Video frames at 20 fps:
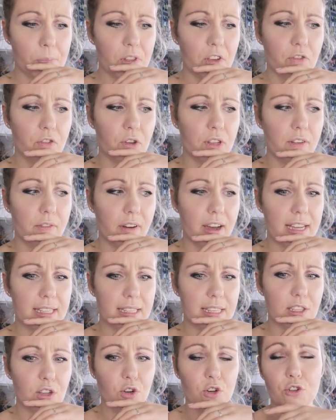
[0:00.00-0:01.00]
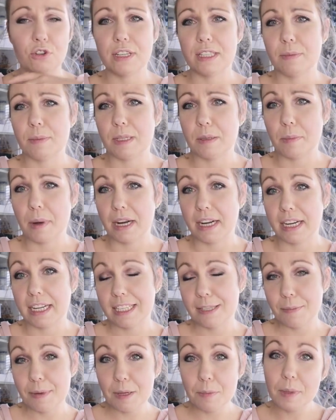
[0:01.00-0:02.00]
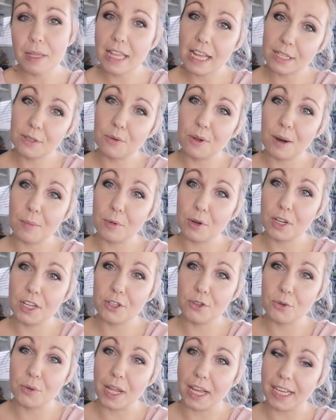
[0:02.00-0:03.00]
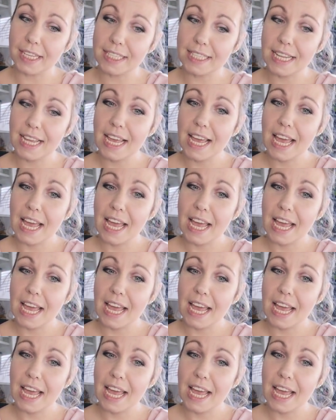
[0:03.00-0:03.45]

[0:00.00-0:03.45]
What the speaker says: Few advices on Christmas markets. Maybe that's what I'm gonna do next.